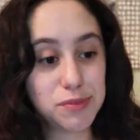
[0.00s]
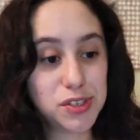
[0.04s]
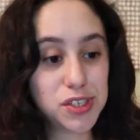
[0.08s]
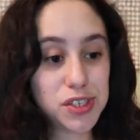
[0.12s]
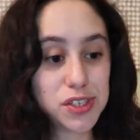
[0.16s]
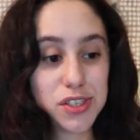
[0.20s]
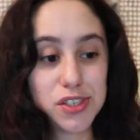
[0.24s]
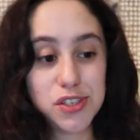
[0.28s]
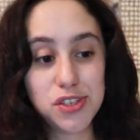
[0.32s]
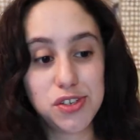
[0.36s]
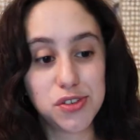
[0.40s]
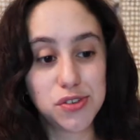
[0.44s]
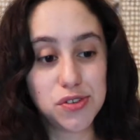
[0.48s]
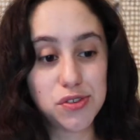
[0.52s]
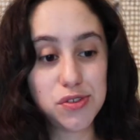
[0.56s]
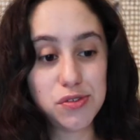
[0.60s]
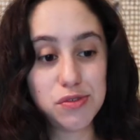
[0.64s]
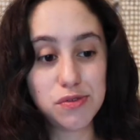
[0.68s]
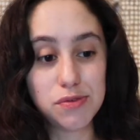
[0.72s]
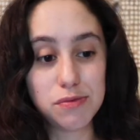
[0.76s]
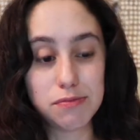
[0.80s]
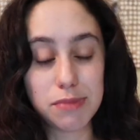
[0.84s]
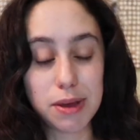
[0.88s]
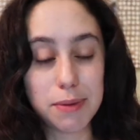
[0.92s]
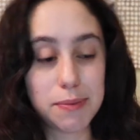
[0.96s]
I'm just gonna
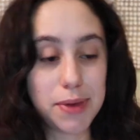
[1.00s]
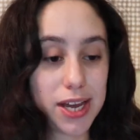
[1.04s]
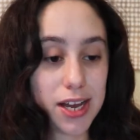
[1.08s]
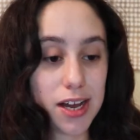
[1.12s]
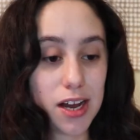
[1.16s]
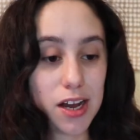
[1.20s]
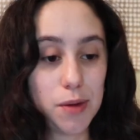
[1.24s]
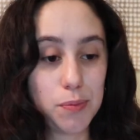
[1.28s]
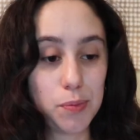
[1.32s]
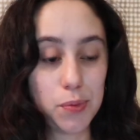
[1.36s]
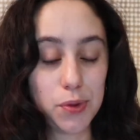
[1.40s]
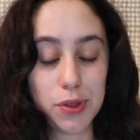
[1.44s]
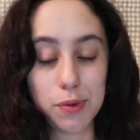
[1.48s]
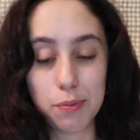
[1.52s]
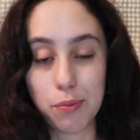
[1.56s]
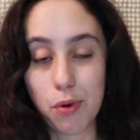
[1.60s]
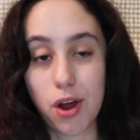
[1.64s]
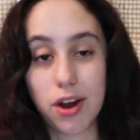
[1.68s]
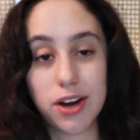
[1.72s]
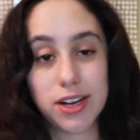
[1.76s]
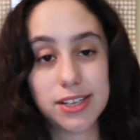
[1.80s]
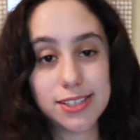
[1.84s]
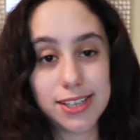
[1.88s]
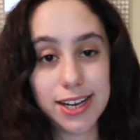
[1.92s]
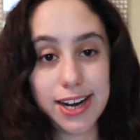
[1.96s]
do my makeup with the
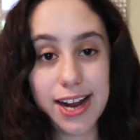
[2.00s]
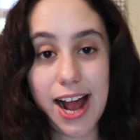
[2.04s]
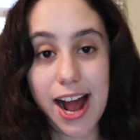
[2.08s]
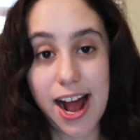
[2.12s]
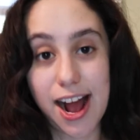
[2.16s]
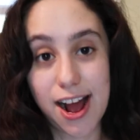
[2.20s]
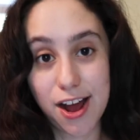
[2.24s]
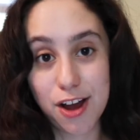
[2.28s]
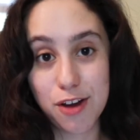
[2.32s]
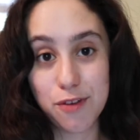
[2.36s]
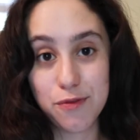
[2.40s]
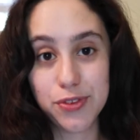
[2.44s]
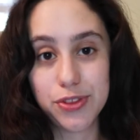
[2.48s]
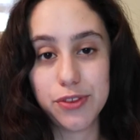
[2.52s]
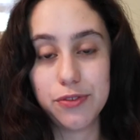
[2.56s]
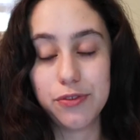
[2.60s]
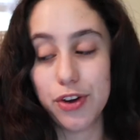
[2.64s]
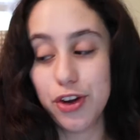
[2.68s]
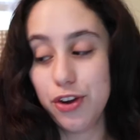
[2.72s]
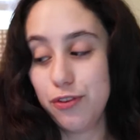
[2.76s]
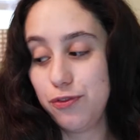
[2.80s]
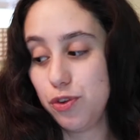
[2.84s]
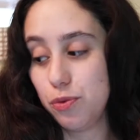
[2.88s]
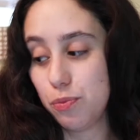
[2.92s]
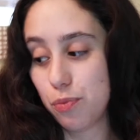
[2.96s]
products that I have, the
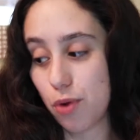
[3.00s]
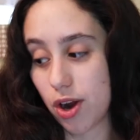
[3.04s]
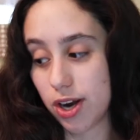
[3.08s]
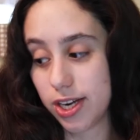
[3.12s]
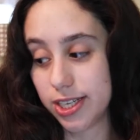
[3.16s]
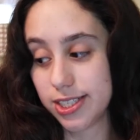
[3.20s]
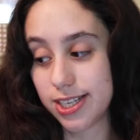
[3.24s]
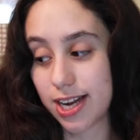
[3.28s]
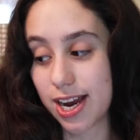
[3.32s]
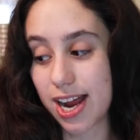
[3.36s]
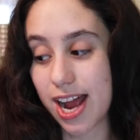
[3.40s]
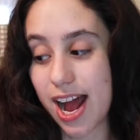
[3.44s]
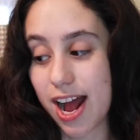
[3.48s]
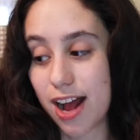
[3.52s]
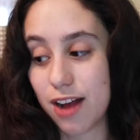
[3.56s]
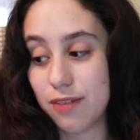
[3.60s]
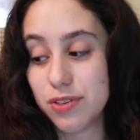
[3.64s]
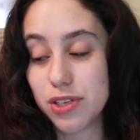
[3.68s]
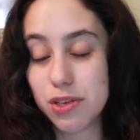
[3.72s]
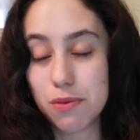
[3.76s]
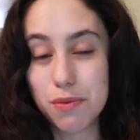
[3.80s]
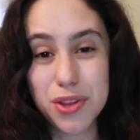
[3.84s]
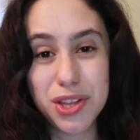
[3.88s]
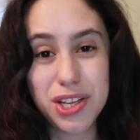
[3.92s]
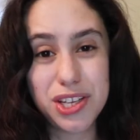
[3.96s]
very few products that I have.
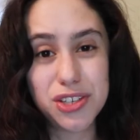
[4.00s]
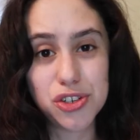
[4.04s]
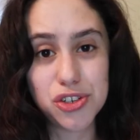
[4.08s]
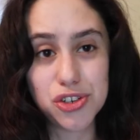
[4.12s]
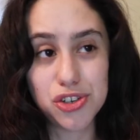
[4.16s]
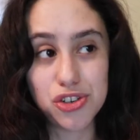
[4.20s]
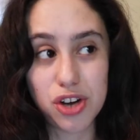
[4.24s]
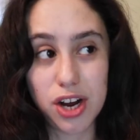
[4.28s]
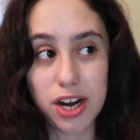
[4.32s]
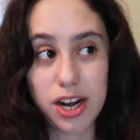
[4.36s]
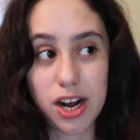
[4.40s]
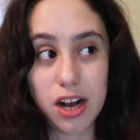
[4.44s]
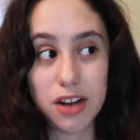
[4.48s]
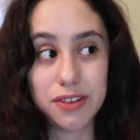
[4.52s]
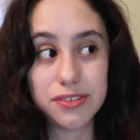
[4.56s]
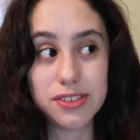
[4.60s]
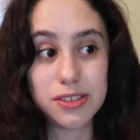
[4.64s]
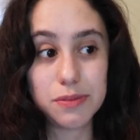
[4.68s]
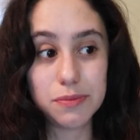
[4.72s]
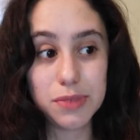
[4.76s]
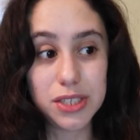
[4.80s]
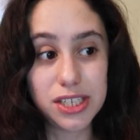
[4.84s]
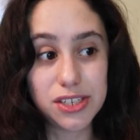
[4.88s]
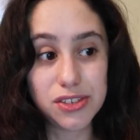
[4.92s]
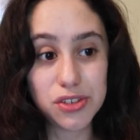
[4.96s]
Some of these are dried out,
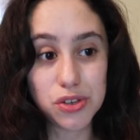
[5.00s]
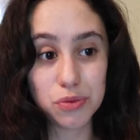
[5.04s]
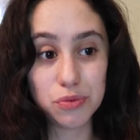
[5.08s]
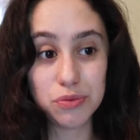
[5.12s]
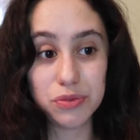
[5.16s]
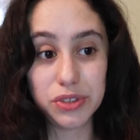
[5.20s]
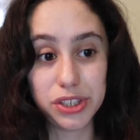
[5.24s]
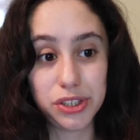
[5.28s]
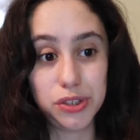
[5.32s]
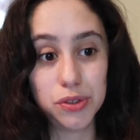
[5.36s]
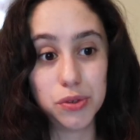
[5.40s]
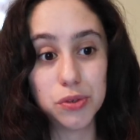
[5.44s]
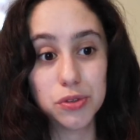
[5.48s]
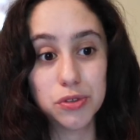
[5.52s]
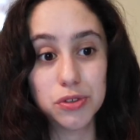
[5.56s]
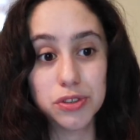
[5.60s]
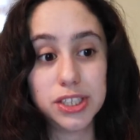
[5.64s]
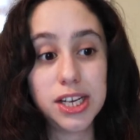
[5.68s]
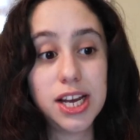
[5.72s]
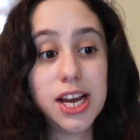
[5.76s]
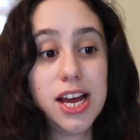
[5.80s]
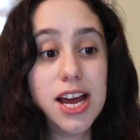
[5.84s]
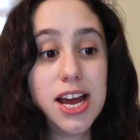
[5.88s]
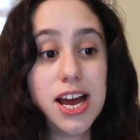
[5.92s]
some of these are really old.